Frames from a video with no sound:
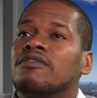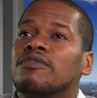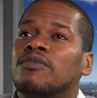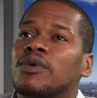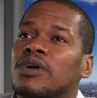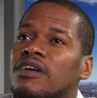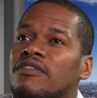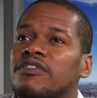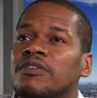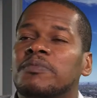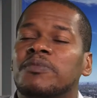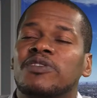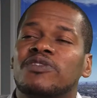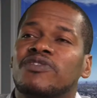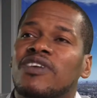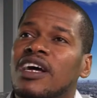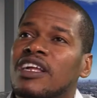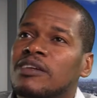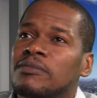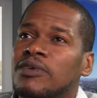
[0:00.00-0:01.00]
one of the most
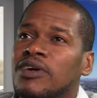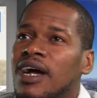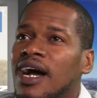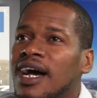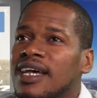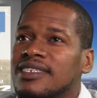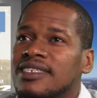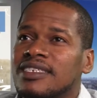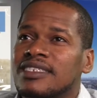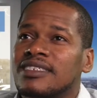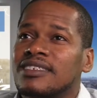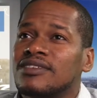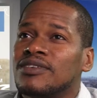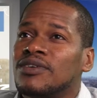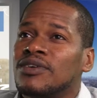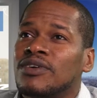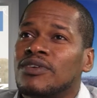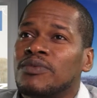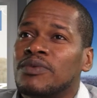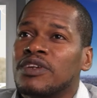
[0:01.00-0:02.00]
valuable assets,
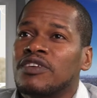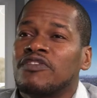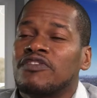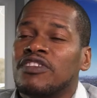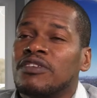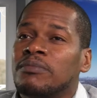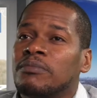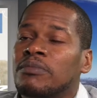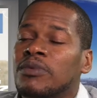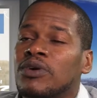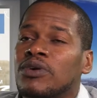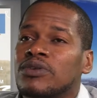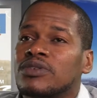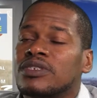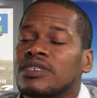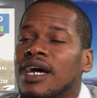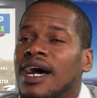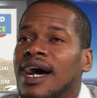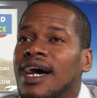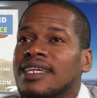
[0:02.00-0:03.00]
or one of the
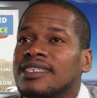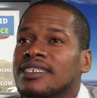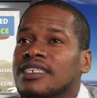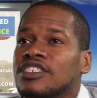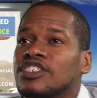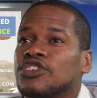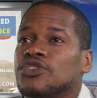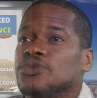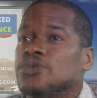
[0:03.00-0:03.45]
most assets